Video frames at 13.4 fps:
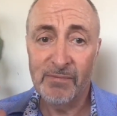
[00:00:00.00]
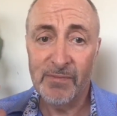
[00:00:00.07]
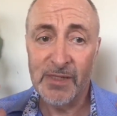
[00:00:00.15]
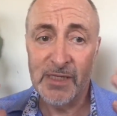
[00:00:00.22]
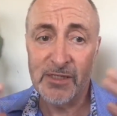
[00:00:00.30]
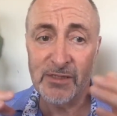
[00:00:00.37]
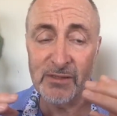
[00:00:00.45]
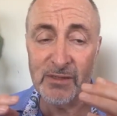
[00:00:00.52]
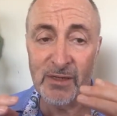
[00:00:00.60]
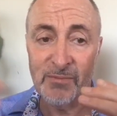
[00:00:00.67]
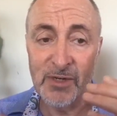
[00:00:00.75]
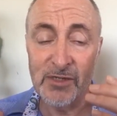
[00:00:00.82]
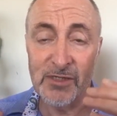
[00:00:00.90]
this,
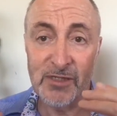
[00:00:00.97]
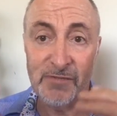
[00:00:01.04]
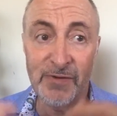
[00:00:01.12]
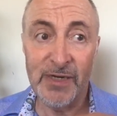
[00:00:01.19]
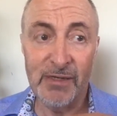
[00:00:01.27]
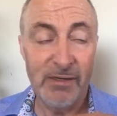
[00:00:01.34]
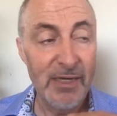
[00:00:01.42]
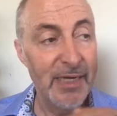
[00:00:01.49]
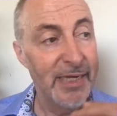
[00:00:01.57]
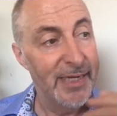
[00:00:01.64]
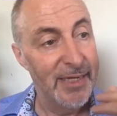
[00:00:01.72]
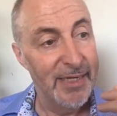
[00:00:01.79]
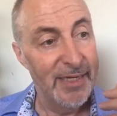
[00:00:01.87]
I'm realizing it's funny,
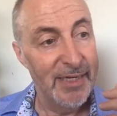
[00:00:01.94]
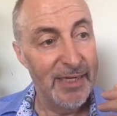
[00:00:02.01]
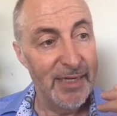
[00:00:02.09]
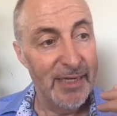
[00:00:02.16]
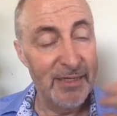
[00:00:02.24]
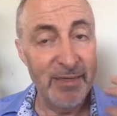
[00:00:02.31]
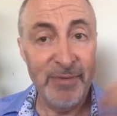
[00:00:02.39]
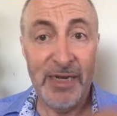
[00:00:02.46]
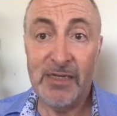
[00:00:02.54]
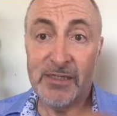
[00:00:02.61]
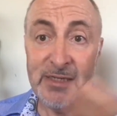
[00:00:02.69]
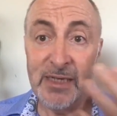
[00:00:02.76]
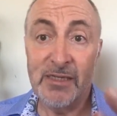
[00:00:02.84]
I think I may
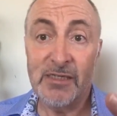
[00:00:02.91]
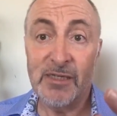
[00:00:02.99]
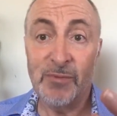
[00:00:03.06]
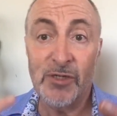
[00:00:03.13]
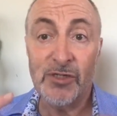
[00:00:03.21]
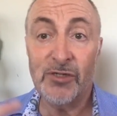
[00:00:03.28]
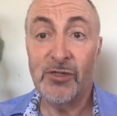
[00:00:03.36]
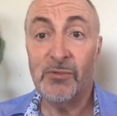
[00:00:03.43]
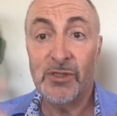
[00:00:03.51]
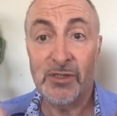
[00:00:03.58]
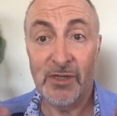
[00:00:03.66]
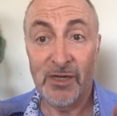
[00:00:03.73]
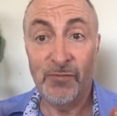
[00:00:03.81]
need to send this to the person who
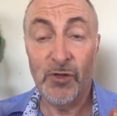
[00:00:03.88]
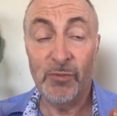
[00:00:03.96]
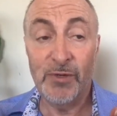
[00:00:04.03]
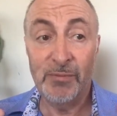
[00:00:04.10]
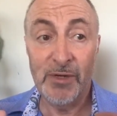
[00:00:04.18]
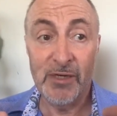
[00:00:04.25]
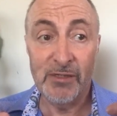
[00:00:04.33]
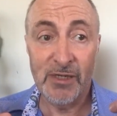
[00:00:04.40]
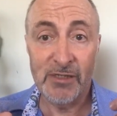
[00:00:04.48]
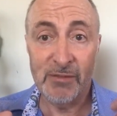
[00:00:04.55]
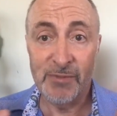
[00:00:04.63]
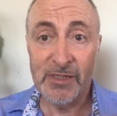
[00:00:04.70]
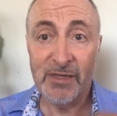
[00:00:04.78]
was interviewing me, because
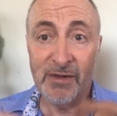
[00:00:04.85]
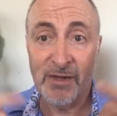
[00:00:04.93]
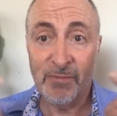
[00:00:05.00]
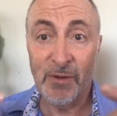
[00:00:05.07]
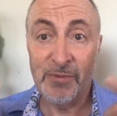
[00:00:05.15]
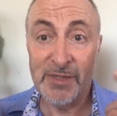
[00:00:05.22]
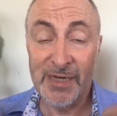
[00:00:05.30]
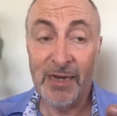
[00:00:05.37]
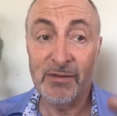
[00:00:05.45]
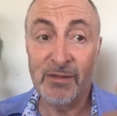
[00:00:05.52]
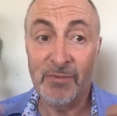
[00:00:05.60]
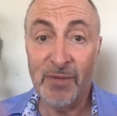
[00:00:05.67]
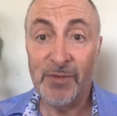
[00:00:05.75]
there's some things that I come up with now
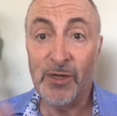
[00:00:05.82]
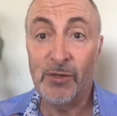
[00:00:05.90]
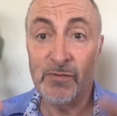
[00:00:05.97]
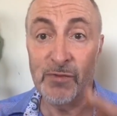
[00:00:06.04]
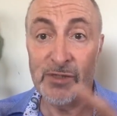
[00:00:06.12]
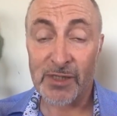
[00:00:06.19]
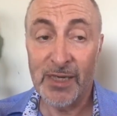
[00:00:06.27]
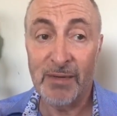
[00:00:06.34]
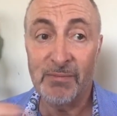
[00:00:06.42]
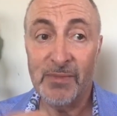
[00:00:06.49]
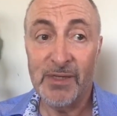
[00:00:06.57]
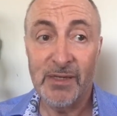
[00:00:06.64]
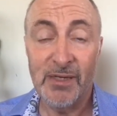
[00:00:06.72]
that might be useful to them,
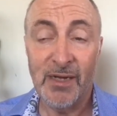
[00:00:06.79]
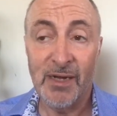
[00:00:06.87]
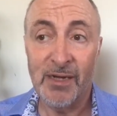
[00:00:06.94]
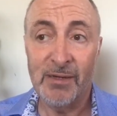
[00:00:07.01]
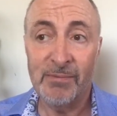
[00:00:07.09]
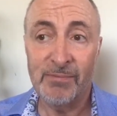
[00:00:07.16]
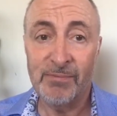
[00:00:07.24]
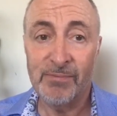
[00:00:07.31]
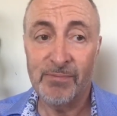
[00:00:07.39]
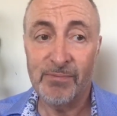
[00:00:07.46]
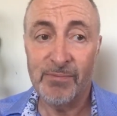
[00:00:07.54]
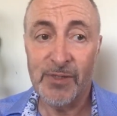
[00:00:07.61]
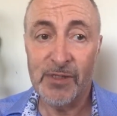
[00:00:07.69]
um,
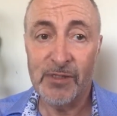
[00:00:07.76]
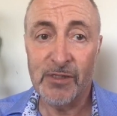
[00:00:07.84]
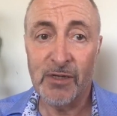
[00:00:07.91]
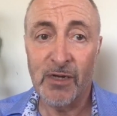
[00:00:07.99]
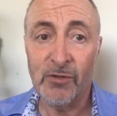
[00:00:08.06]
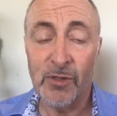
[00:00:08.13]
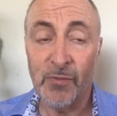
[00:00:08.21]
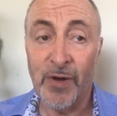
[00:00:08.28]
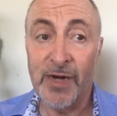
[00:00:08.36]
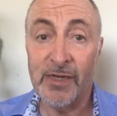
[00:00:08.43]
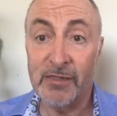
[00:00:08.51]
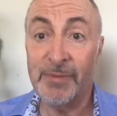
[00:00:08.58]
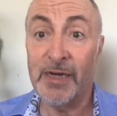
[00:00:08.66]
because this article they're
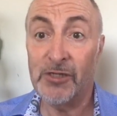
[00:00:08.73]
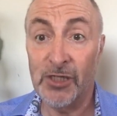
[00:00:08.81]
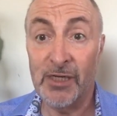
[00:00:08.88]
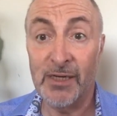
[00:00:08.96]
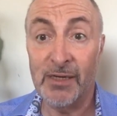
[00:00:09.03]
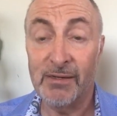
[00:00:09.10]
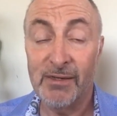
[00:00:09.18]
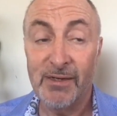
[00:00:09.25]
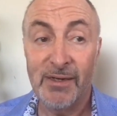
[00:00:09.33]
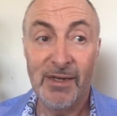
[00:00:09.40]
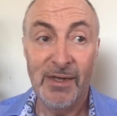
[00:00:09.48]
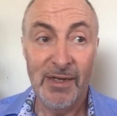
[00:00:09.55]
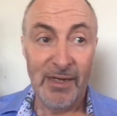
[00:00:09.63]
writing is about cheating.
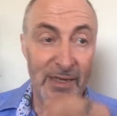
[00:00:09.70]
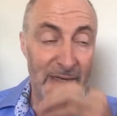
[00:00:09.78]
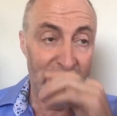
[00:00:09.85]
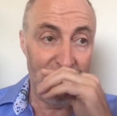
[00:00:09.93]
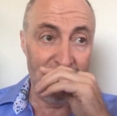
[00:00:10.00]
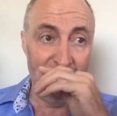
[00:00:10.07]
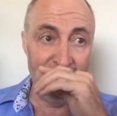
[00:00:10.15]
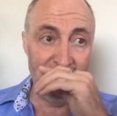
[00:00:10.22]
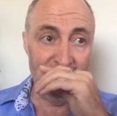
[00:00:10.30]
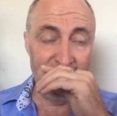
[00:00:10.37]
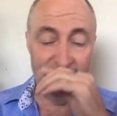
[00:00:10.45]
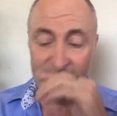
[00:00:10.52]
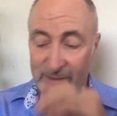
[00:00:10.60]

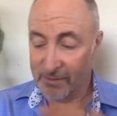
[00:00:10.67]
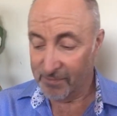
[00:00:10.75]
I'm